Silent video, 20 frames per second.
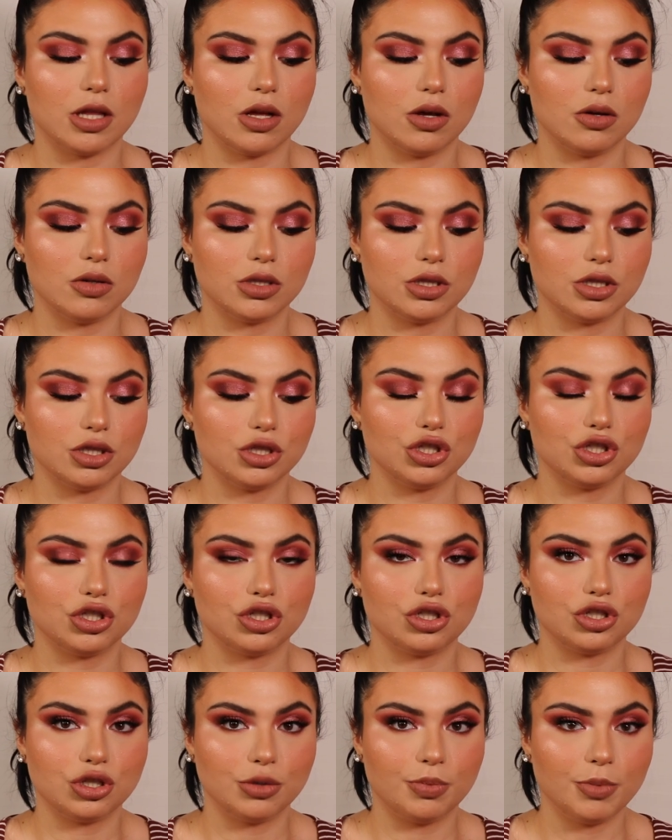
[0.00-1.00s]
those. They're
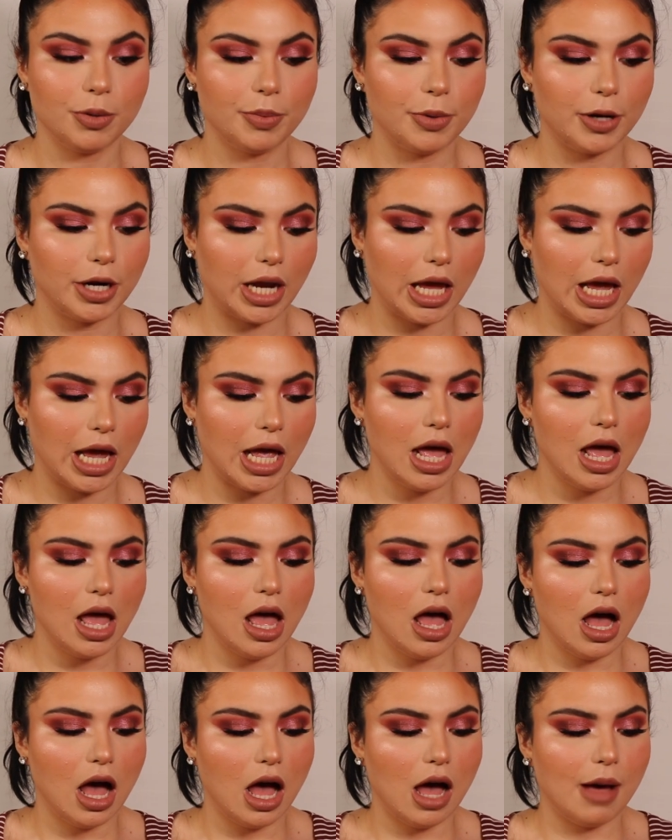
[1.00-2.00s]
super pretty.
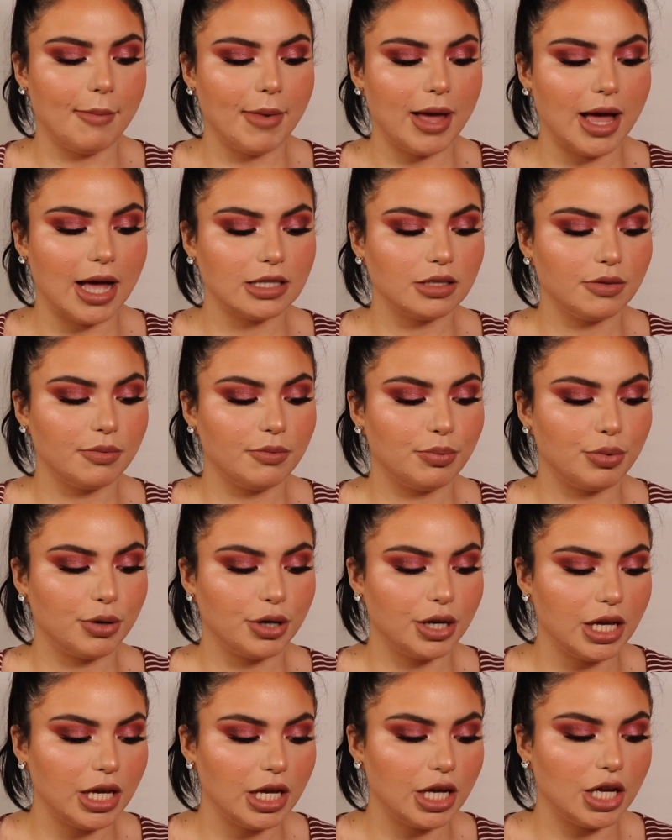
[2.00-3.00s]
It has a
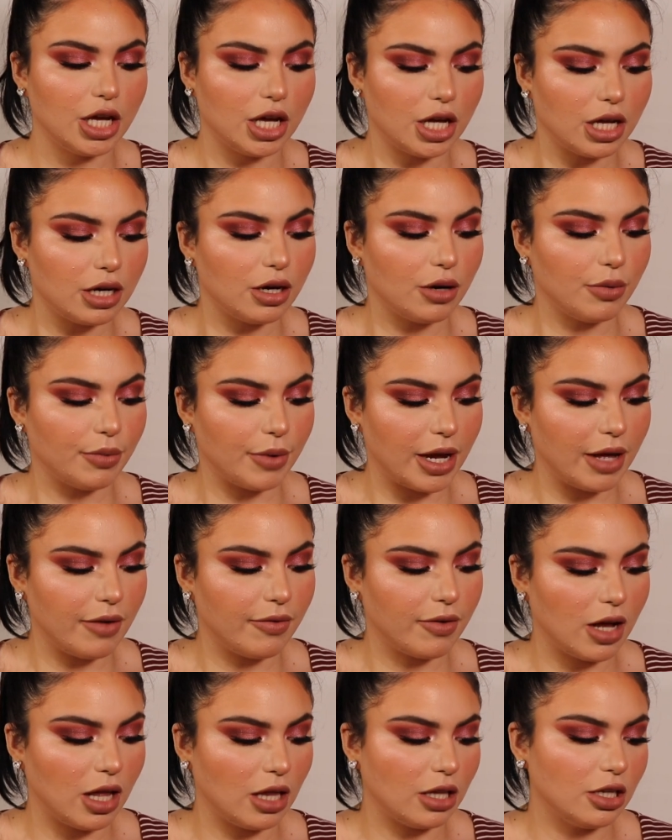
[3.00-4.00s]
pretty good array
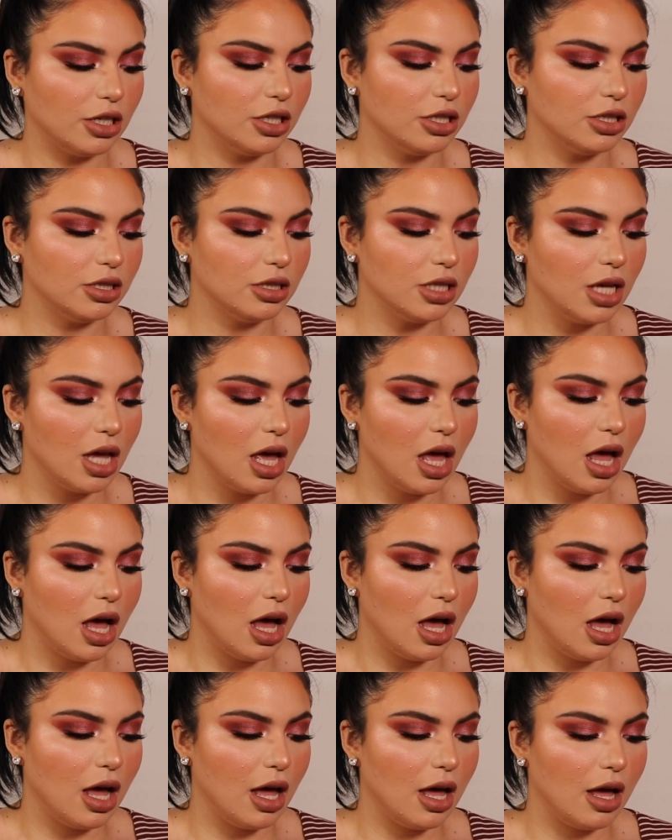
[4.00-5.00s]
of colors.
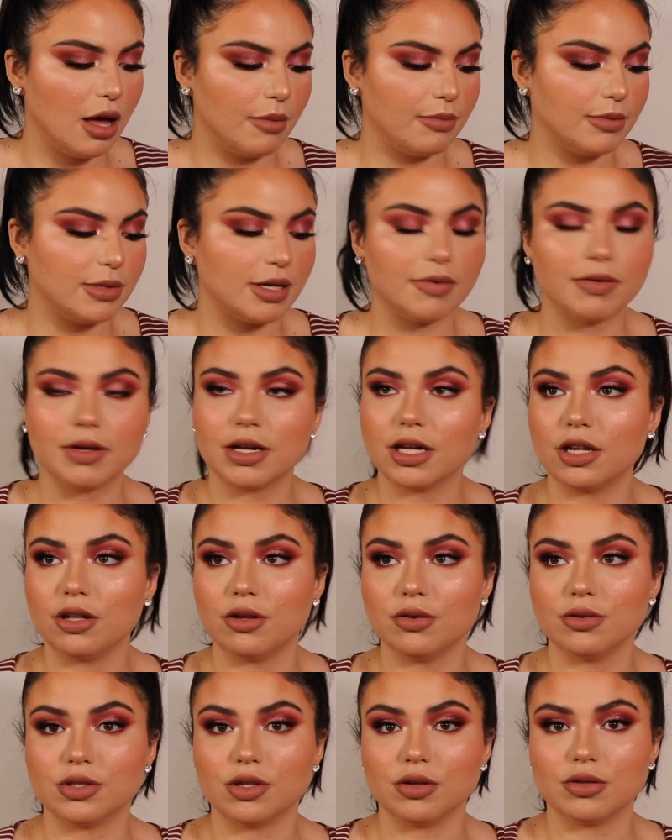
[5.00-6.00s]
Definitely gonna
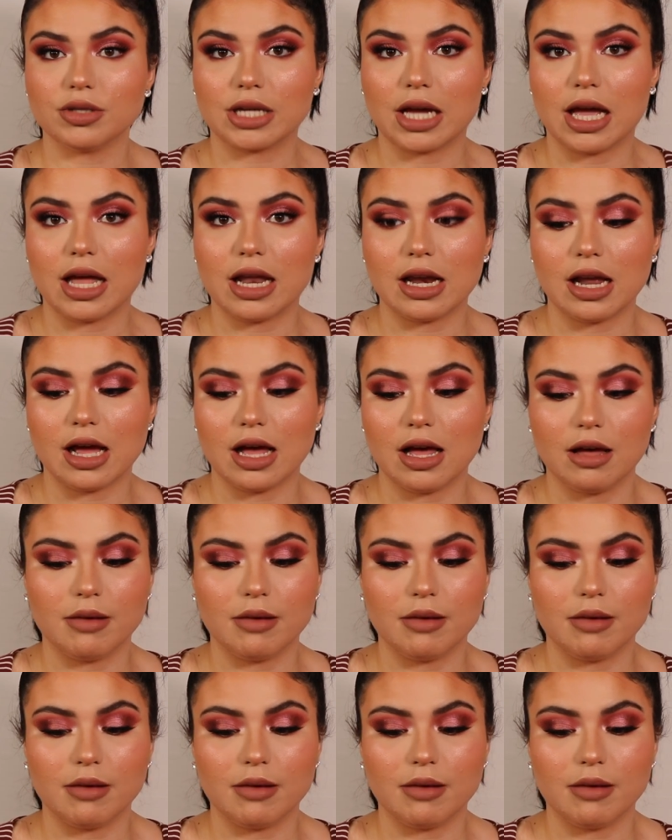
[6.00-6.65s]
use those again.